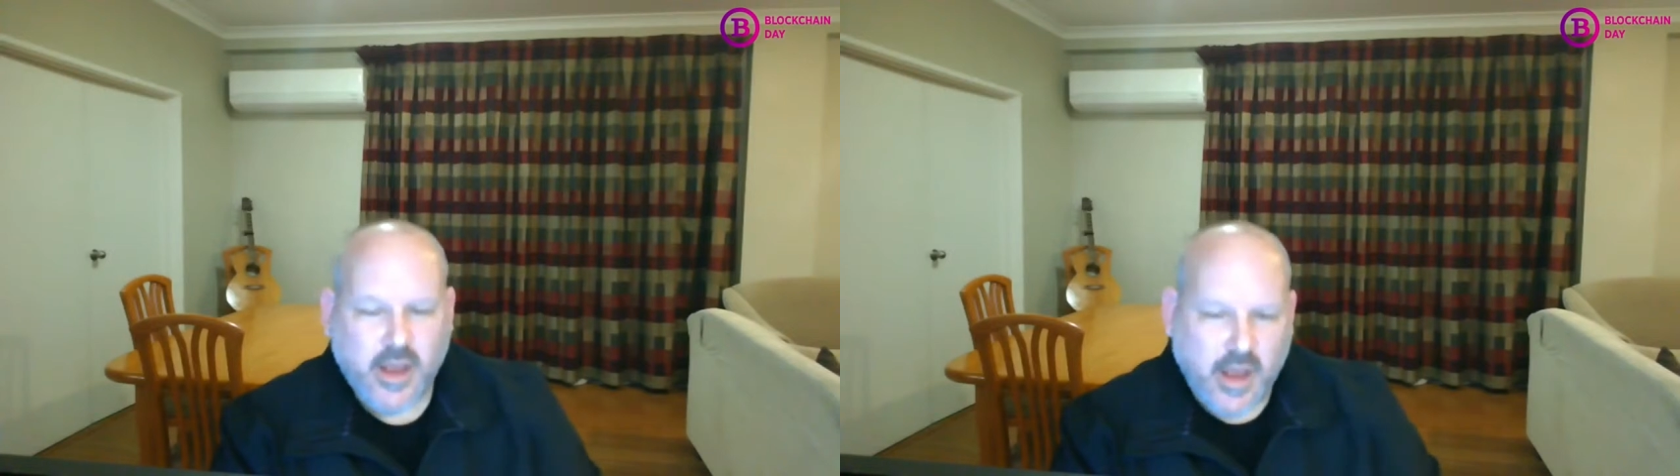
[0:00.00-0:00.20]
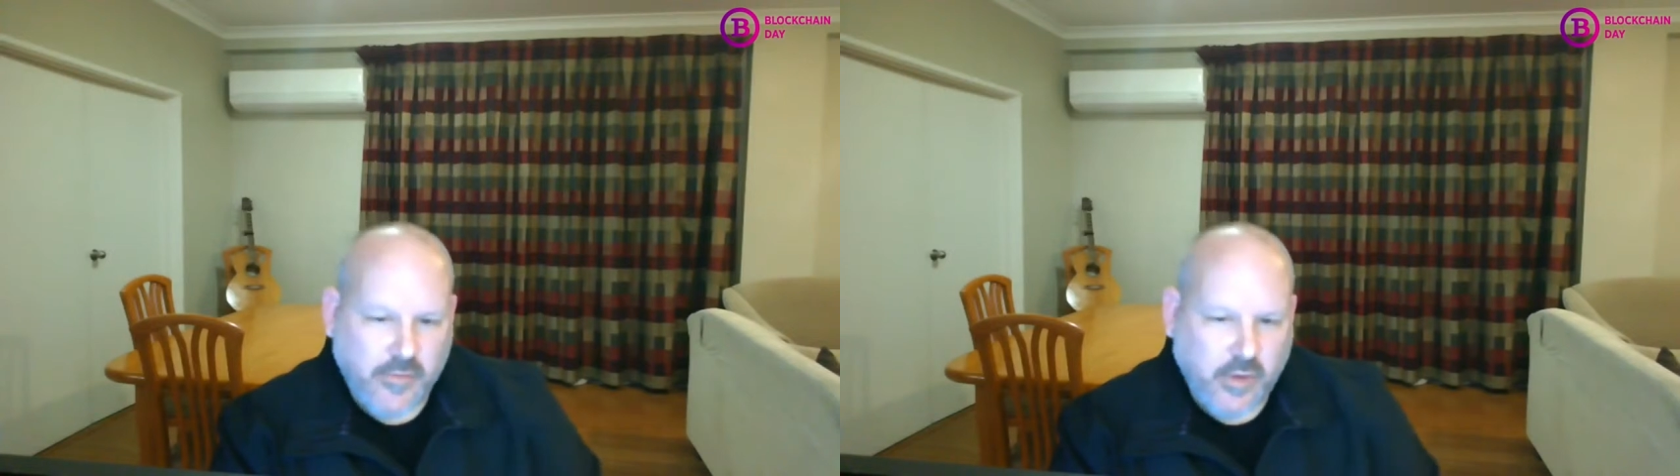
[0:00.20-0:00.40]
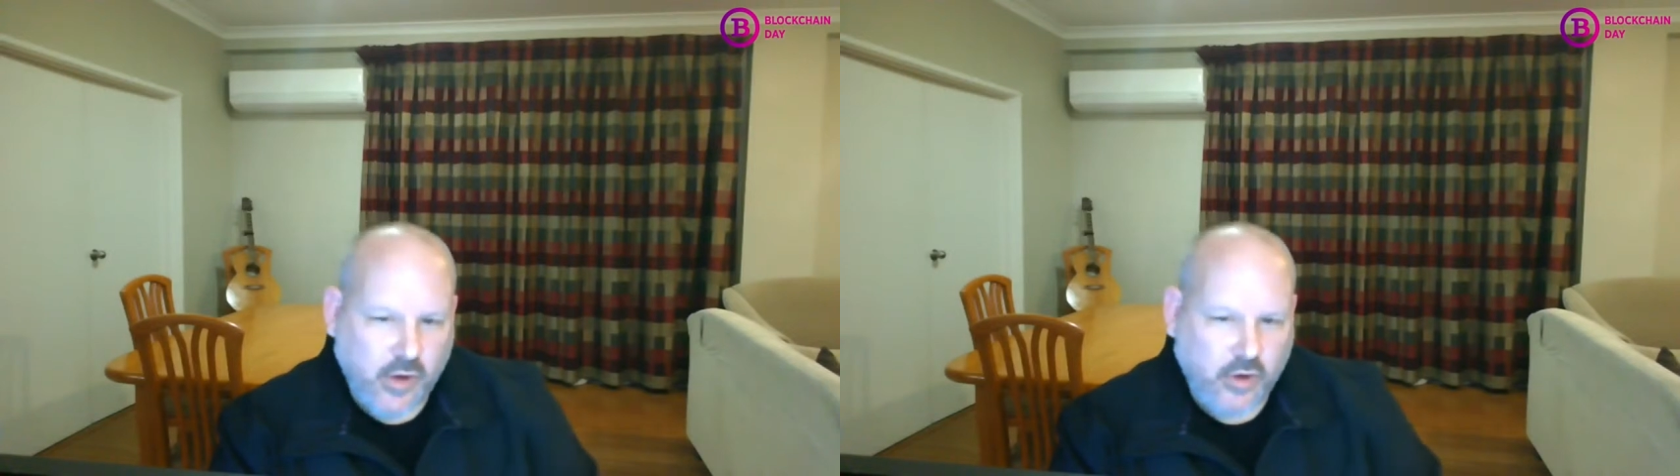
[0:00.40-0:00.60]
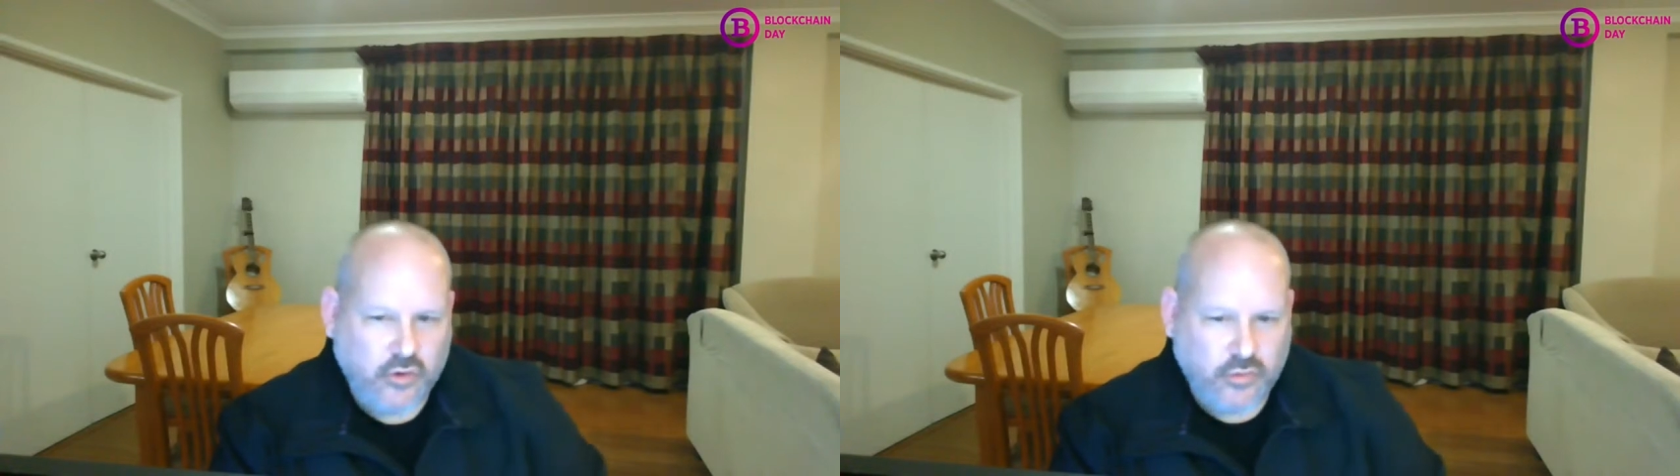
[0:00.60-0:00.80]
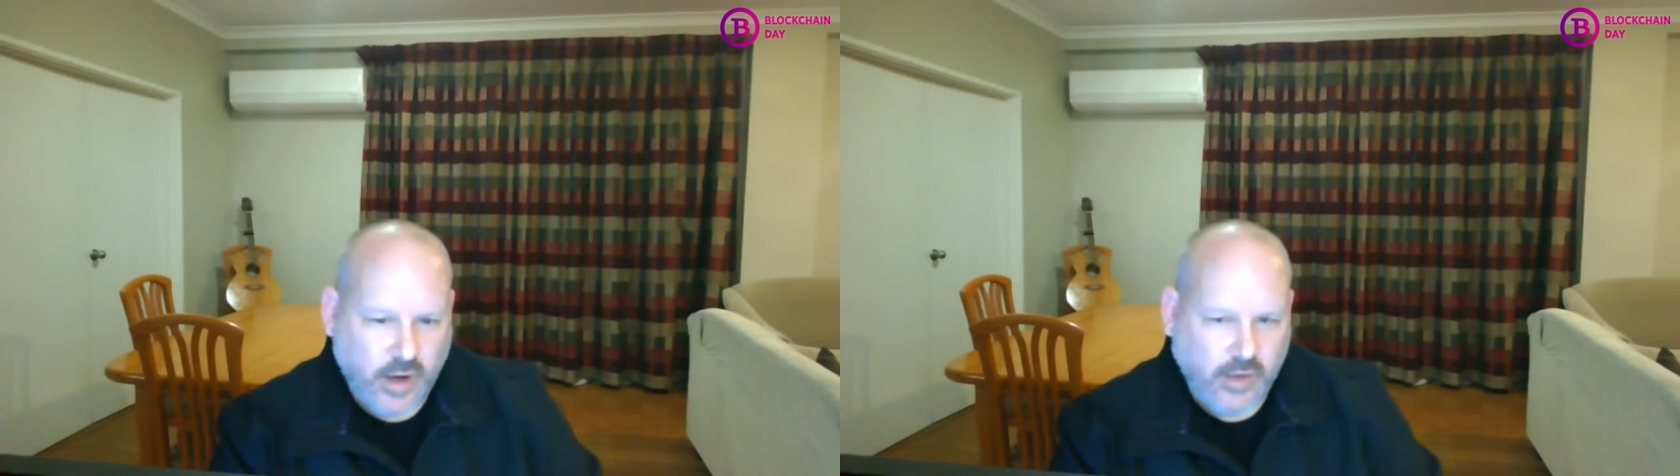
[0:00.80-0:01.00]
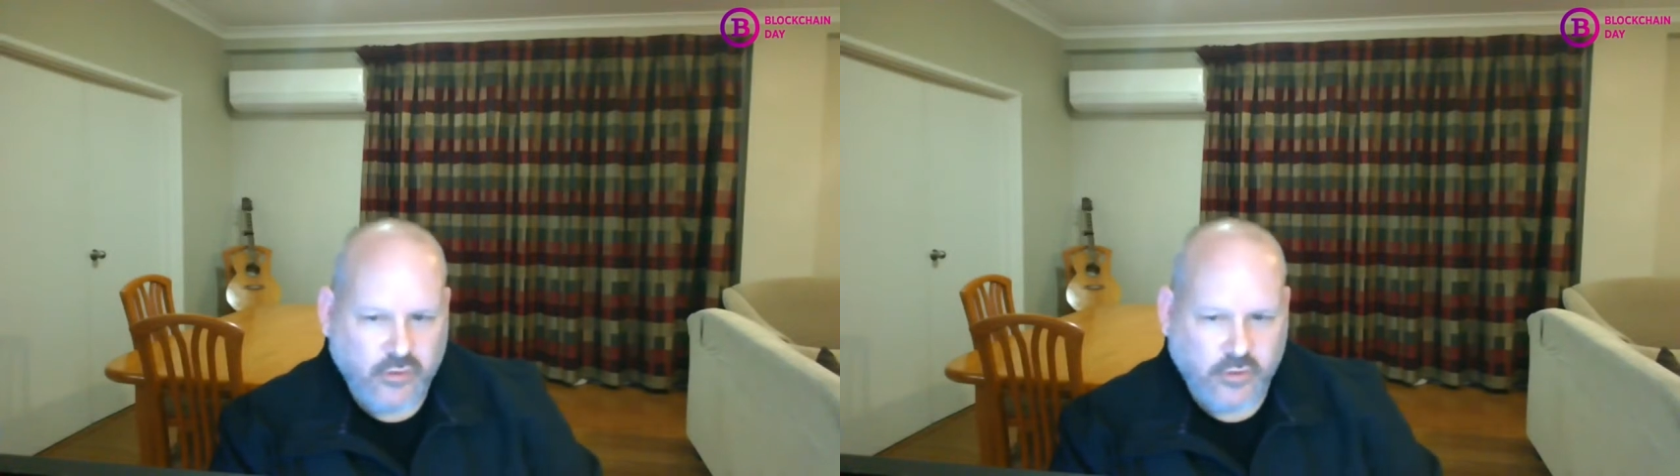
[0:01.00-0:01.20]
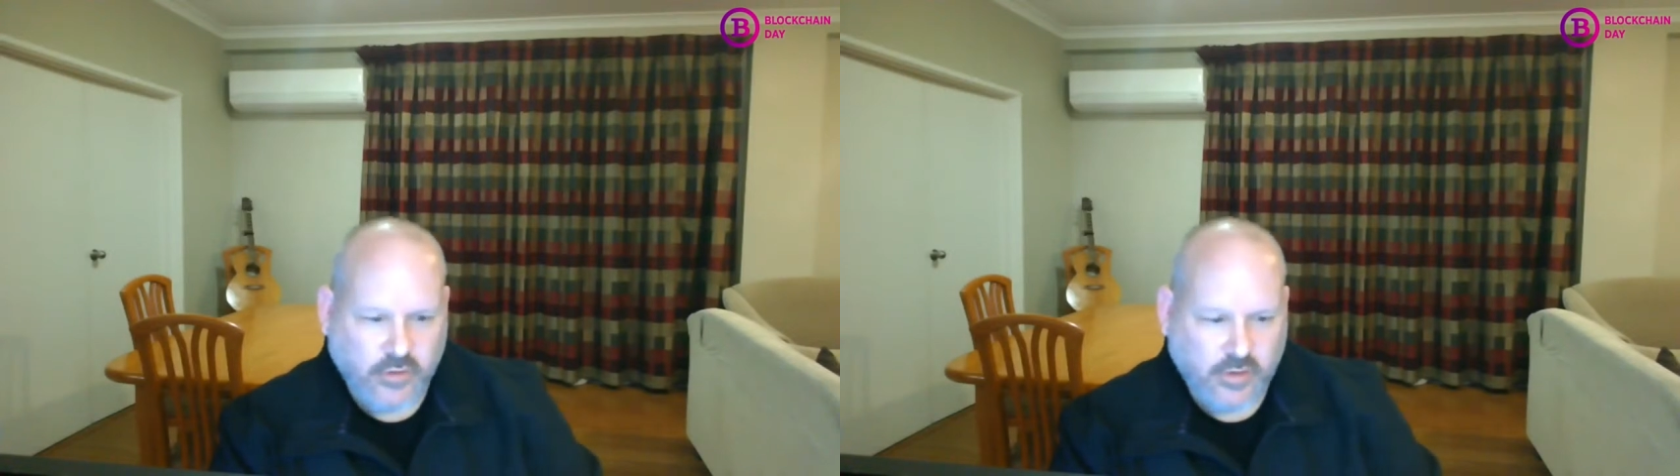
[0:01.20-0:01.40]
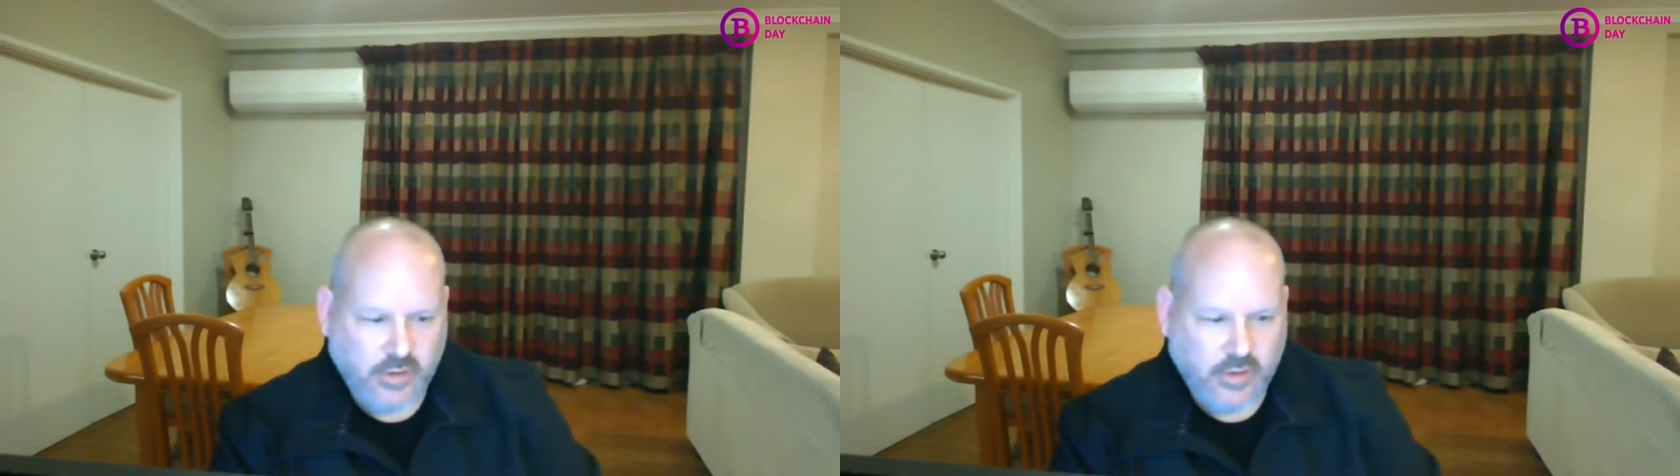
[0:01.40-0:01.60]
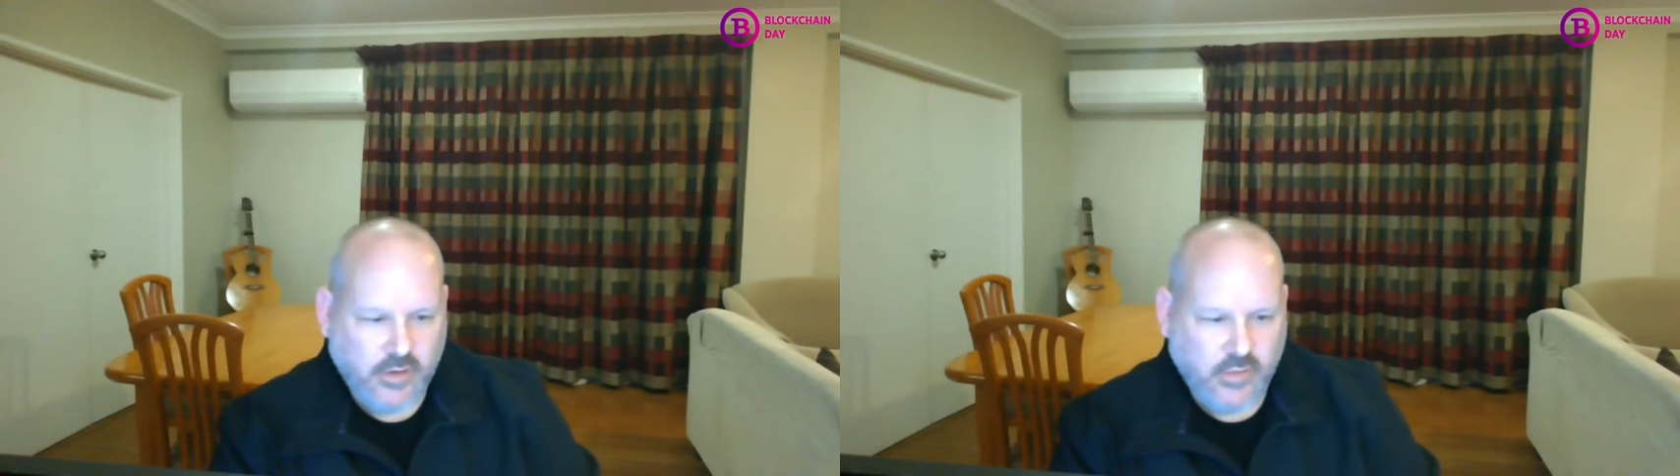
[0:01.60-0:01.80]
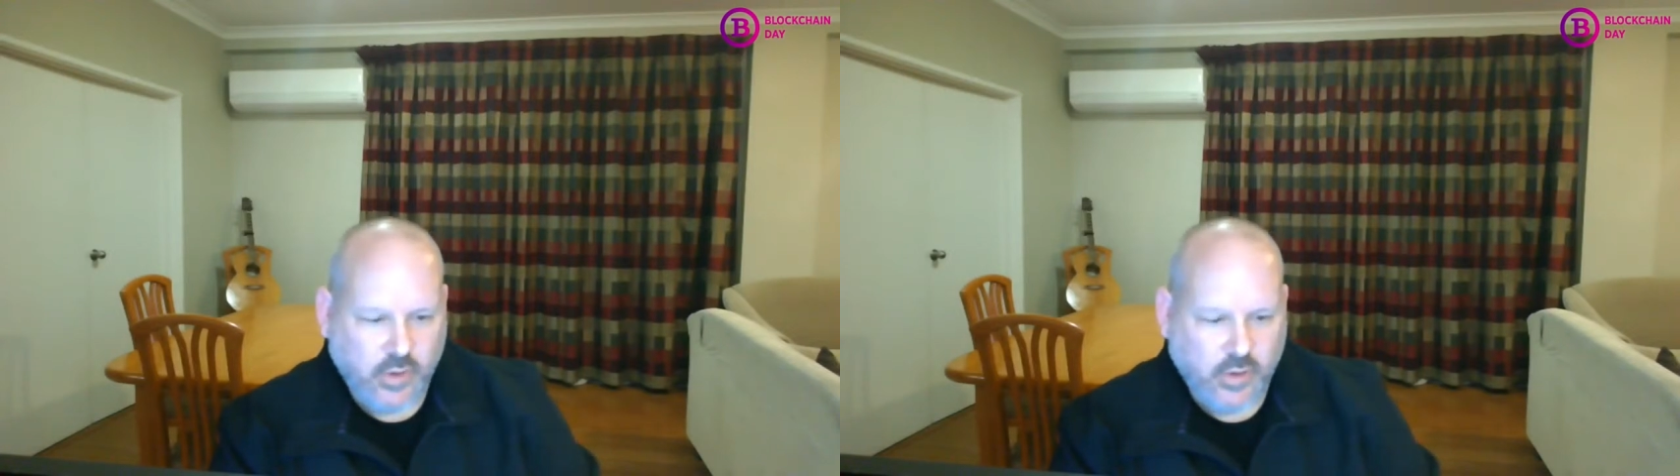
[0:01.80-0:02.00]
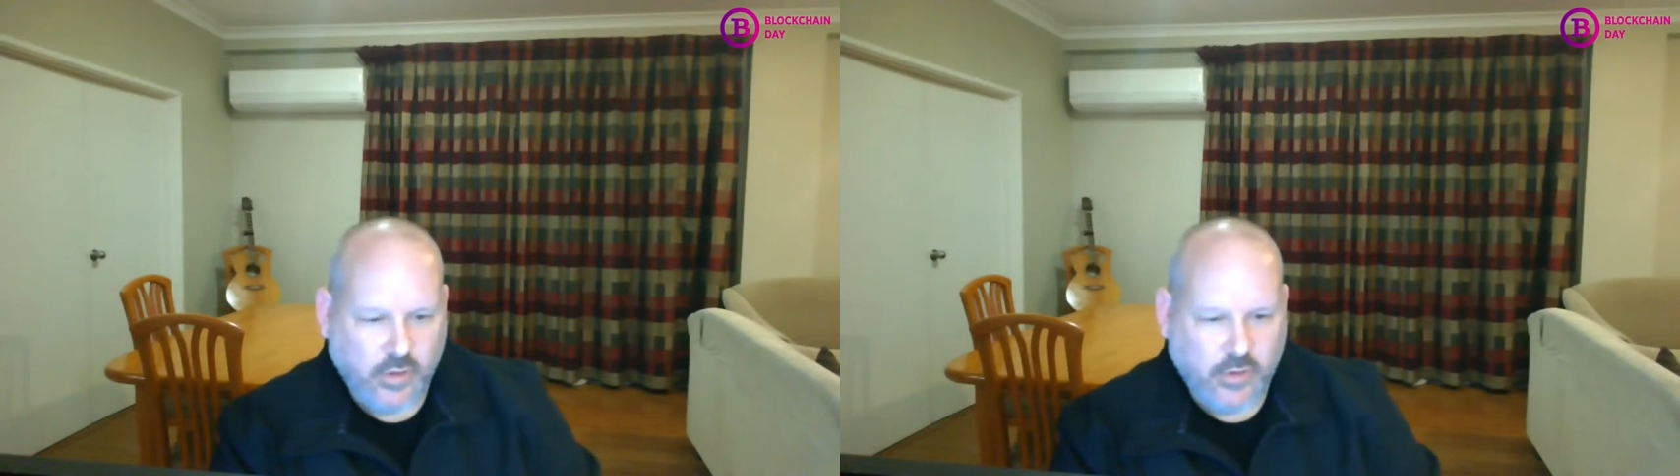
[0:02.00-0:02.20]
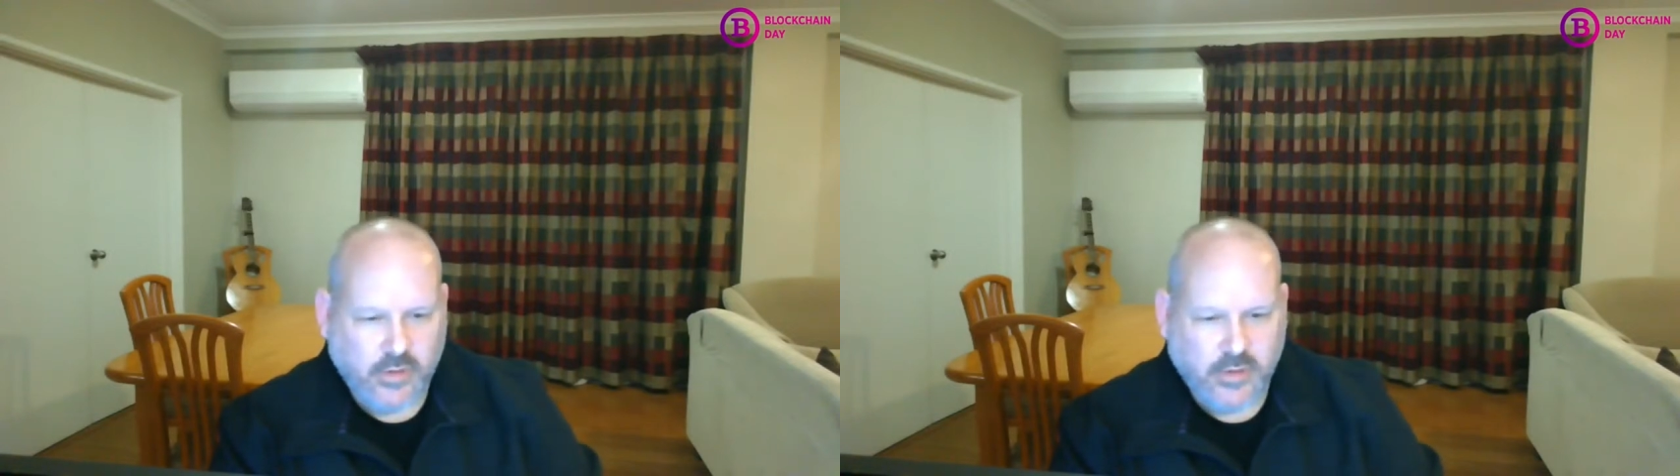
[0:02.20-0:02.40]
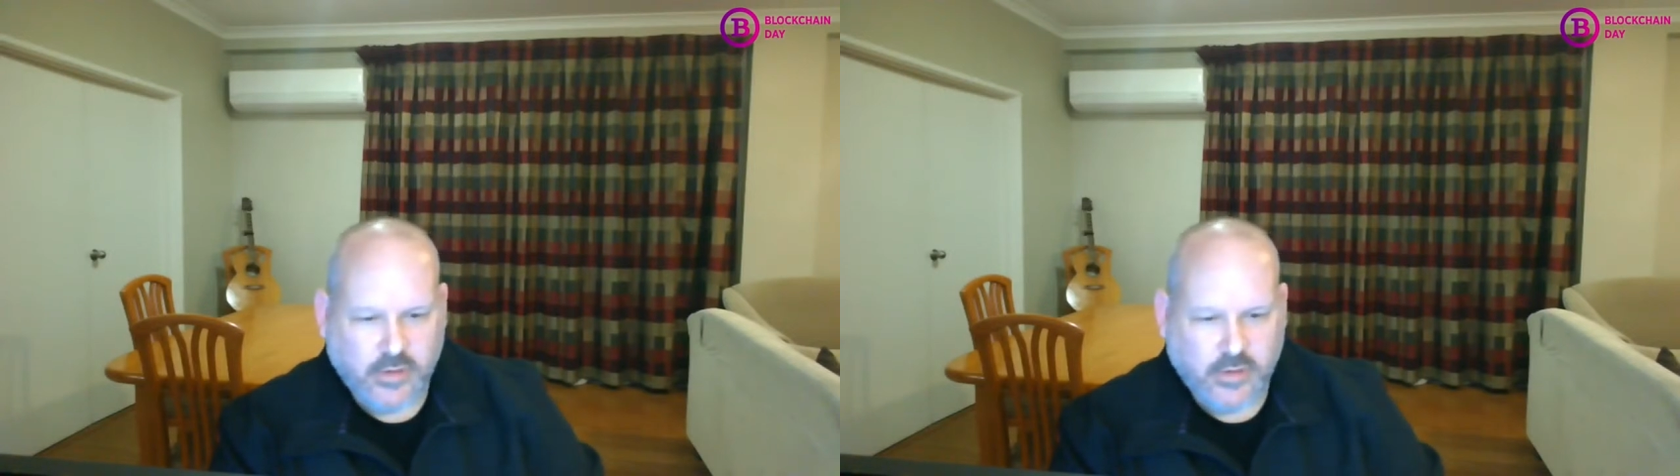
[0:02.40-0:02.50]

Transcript: Have they got traction with